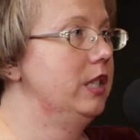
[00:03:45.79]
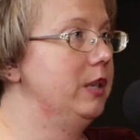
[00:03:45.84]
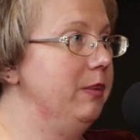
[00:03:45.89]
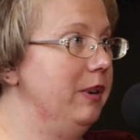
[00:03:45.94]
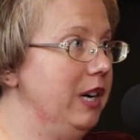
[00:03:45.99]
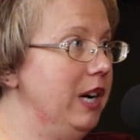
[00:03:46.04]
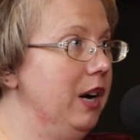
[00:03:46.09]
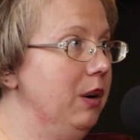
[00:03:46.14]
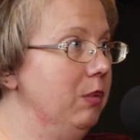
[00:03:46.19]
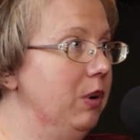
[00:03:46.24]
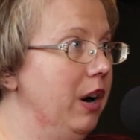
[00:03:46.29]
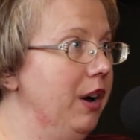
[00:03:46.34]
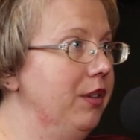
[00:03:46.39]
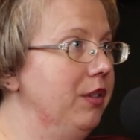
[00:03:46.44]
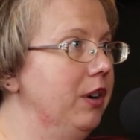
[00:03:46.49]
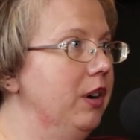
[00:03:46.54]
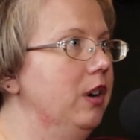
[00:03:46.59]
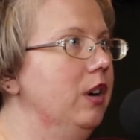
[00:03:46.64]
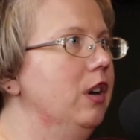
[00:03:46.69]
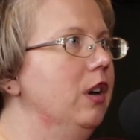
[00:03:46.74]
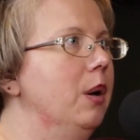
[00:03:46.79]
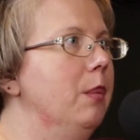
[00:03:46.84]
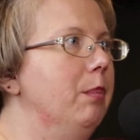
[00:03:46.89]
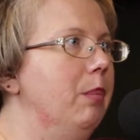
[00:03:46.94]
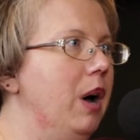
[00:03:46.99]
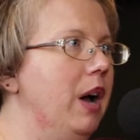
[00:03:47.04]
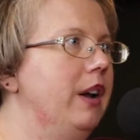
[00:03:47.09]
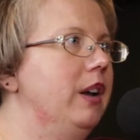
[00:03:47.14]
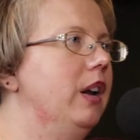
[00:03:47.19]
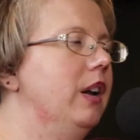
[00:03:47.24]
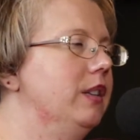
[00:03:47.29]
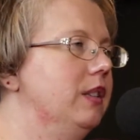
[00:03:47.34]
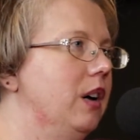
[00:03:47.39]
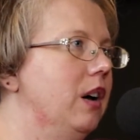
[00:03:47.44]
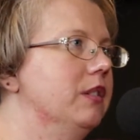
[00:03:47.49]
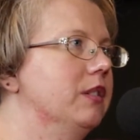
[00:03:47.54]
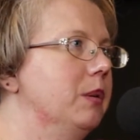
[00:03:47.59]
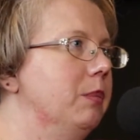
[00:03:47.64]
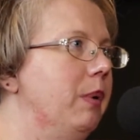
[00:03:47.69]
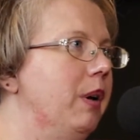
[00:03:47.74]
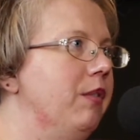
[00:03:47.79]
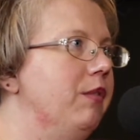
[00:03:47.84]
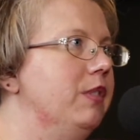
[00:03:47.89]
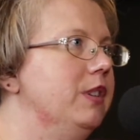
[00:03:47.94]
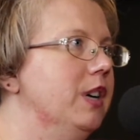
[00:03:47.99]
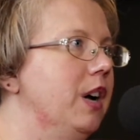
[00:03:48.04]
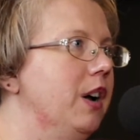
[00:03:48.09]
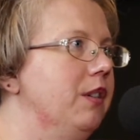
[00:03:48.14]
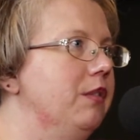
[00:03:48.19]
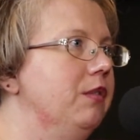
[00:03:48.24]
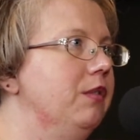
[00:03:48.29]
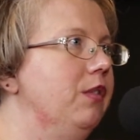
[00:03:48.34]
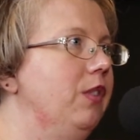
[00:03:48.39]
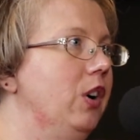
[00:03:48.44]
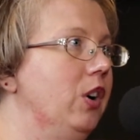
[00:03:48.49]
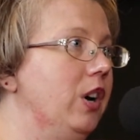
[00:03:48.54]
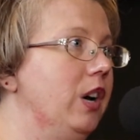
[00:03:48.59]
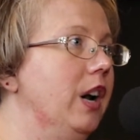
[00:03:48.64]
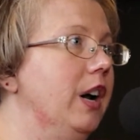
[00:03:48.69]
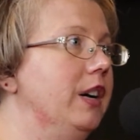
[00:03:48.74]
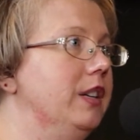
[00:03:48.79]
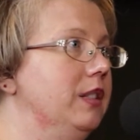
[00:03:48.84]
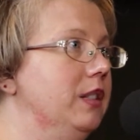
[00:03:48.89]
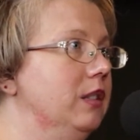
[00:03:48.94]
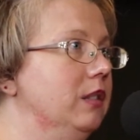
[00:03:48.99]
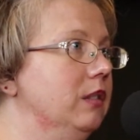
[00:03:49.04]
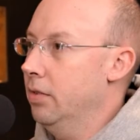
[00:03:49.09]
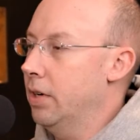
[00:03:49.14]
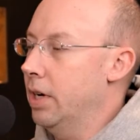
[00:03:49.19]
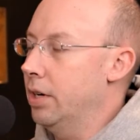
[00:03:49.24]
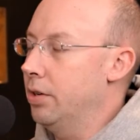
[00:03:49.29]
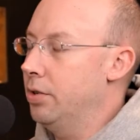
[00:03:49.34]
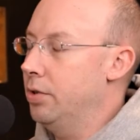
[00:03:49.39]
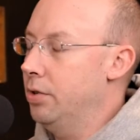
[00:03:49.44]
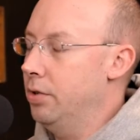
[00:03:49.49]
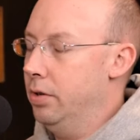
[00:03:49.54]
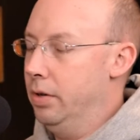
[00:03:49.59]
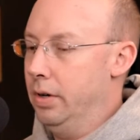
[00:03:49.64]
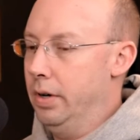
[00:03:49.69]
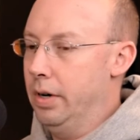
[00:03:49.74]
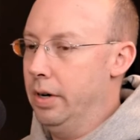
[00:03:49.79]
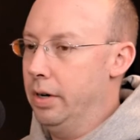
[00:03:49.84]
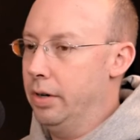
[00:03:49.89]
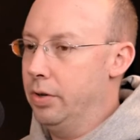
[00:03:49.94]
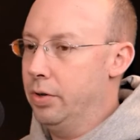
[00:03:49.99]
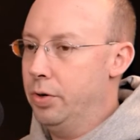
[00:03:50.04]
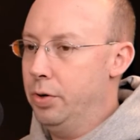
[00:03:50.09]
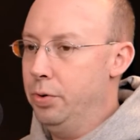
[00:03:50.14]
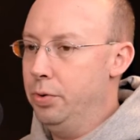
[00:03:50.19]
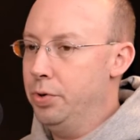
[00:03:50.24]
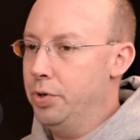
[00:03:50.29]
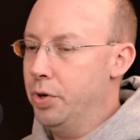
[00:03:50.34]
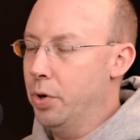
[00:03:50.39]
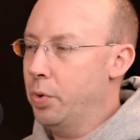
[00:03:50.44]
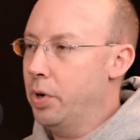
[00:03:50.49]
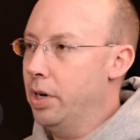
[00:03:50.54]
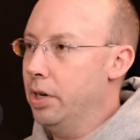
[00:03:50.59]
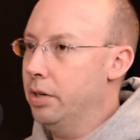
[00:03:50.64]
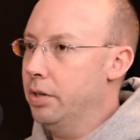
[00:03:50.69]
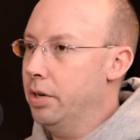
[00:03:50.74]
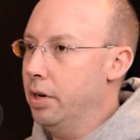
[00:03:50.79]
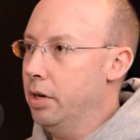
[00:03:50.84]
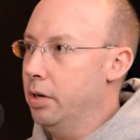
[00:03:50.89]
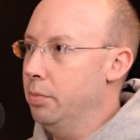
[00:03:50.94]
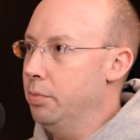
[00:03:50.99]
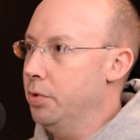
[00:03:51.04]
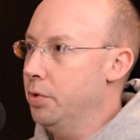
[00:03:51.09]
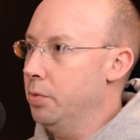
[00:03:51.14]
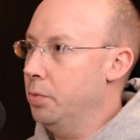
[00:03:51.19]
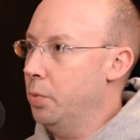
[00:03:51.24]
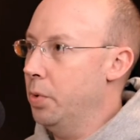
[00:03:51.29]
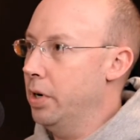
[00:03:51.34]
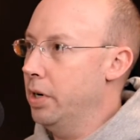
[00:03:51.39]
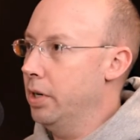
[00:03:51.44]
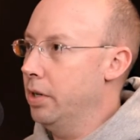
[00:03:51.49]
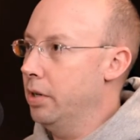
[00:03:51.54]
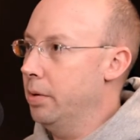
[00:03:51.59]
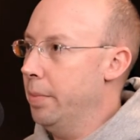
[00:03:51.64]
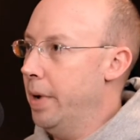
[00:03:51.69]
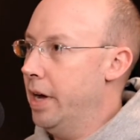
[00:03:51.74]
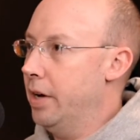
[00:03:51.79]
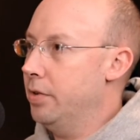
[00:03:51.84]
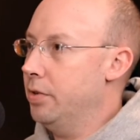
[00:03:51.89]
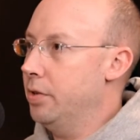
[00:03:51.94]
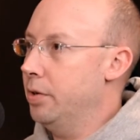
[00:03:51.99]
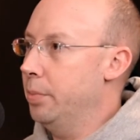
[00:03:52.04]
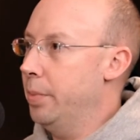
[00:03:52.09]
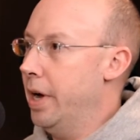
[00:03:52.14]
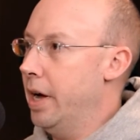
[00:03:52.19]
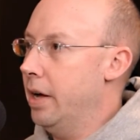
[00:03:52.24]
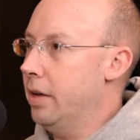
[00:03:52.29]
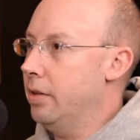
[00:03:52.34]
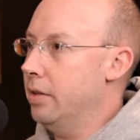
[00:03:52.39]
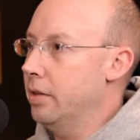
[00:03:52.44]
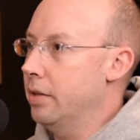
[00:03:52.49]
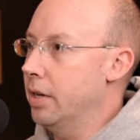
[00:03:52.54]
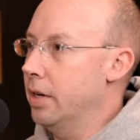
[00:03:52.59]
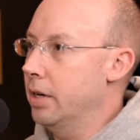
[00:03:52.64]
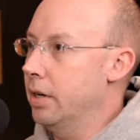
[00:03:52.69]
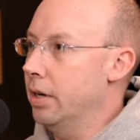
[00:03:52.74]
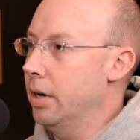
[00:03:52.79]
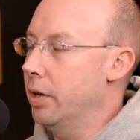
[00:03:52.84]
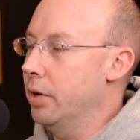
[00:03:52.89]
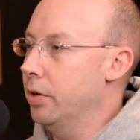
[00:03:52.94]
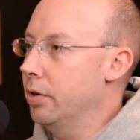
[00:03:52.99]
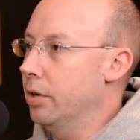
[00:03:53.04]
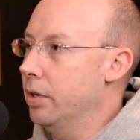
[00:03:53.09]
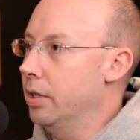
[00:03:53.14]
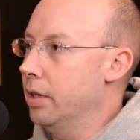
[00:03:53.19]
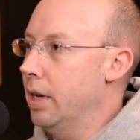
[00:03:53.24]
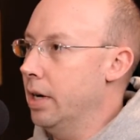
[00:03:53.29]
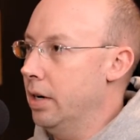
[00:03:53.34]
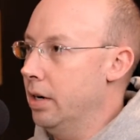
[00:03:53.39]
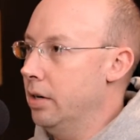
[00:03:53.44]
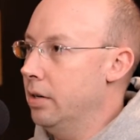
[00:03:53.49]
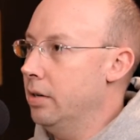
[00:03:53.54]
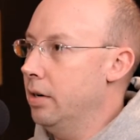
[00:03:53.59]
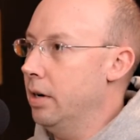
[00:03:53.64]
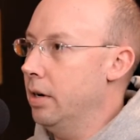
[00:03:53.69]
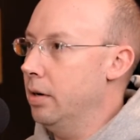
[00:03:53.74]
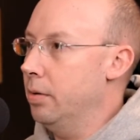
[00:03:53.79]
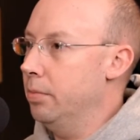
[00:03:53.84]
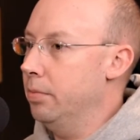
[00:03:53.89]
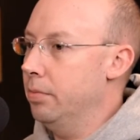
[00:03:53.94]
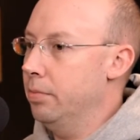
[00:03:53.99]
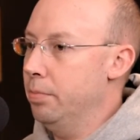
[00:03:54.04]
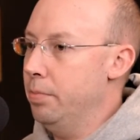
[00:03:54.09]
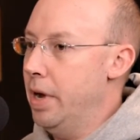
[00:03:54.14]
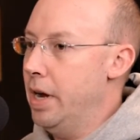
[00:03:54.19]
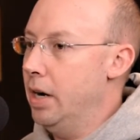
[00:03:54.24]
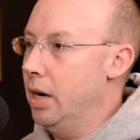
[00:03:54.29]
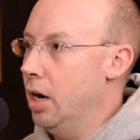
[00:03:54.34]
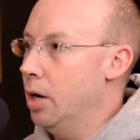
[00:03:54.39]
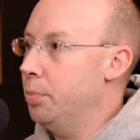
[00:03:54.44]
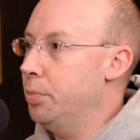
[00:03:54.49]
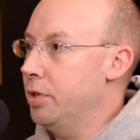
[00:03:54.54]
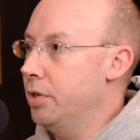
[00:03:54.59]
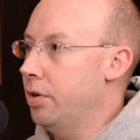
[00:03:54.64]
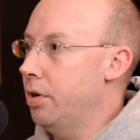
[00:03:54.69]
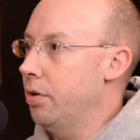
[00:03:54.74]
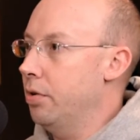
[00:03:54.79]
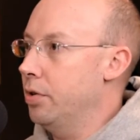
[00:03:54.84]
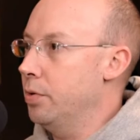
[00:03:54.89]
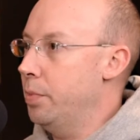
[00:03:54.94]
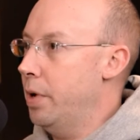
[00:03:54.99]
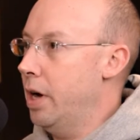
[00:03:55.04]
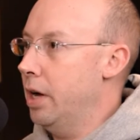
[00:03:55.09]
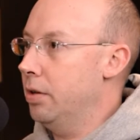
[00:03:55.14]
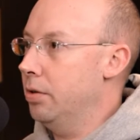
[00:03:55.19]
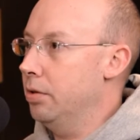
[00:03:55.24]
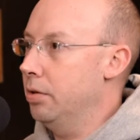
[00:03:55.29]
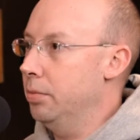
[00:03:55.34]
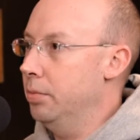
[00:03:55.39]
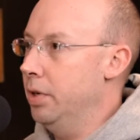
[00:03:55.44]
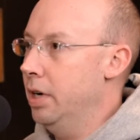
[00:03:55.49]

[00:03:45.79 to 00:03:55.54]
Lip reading: to begin with, but it's also been done very nice. Got 2 soaking tubs, one in the master bath and then another in that main upstairs bathroom.